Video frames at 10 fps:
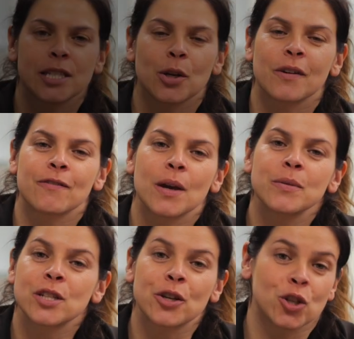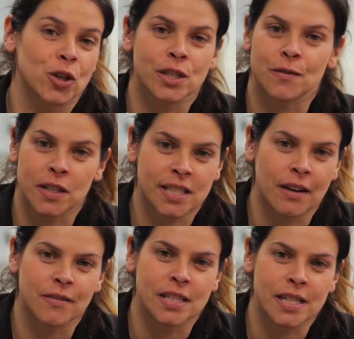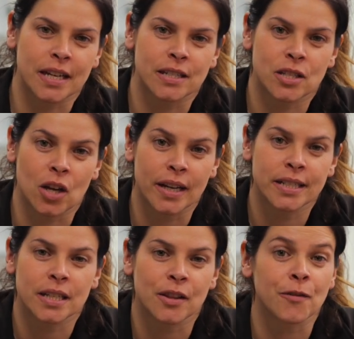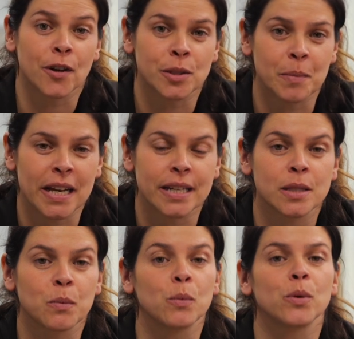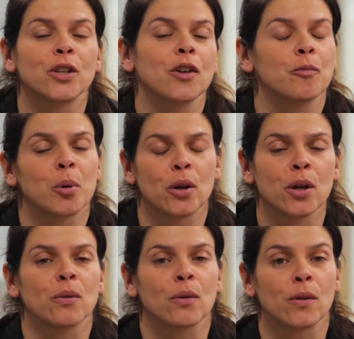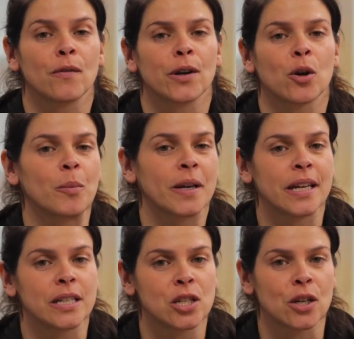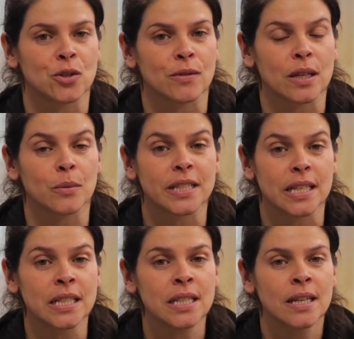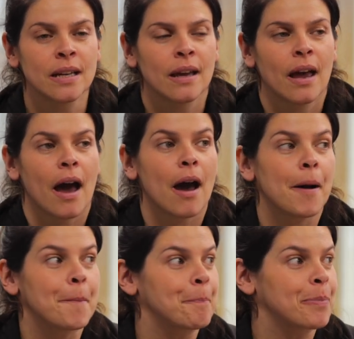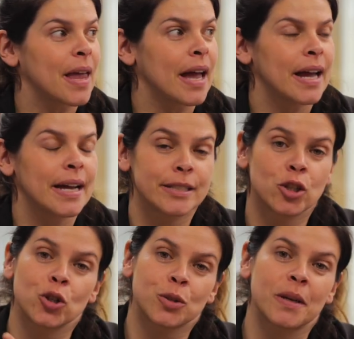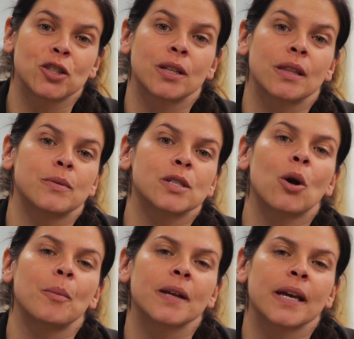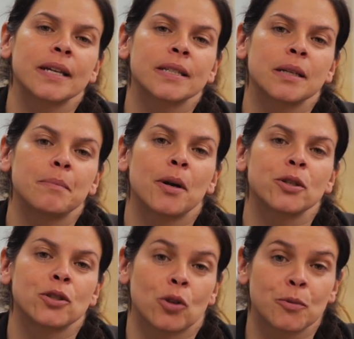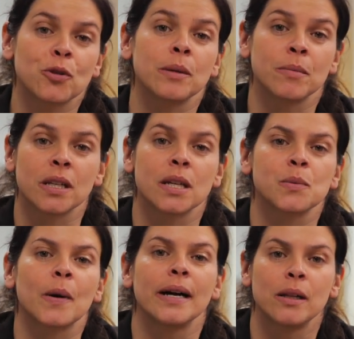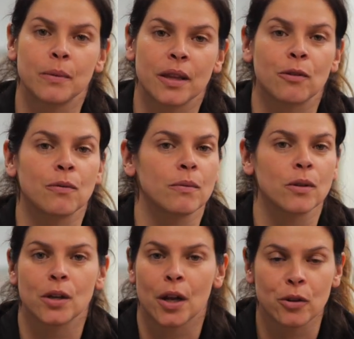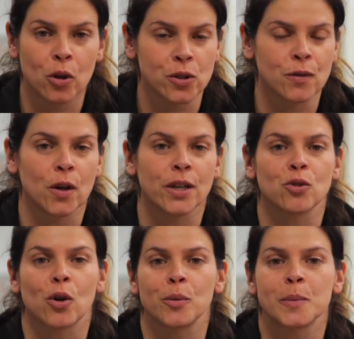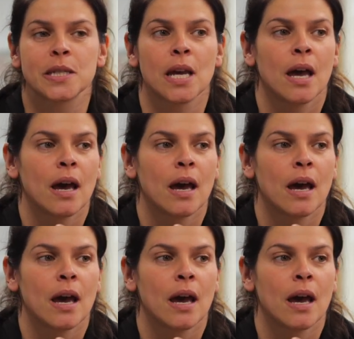So if there was no chance of us saving Zaya's sight in the first place, we wouldn't have put her through the very complicated surgery that we did. And not to mention, there was a complicated post-op treatment as well, with, you know, lots of eye drops